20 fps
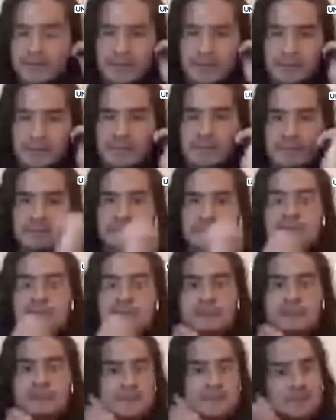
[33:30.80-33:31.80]

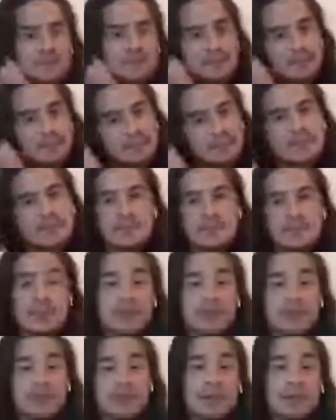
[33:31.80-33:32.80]

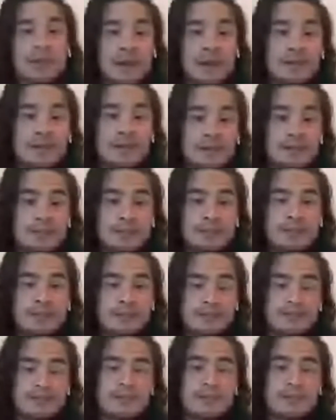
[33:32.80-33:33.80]

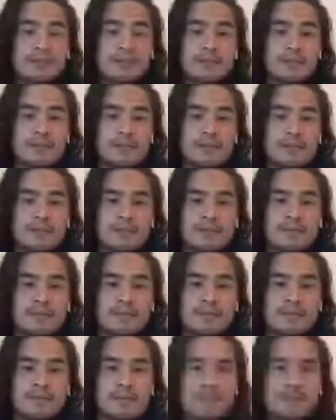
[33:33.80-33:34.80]

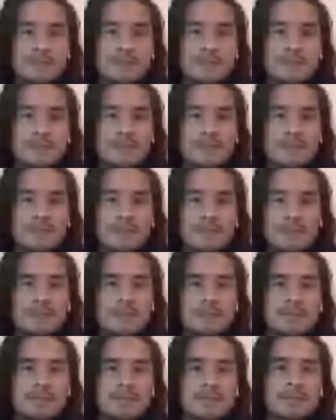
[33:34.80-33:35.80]

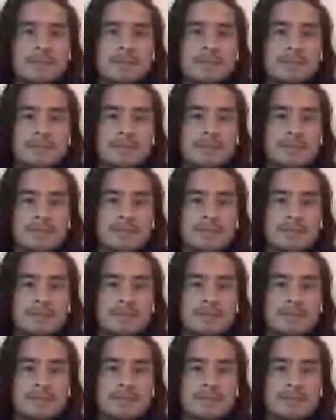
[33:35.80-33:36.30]
The person shown says nothing.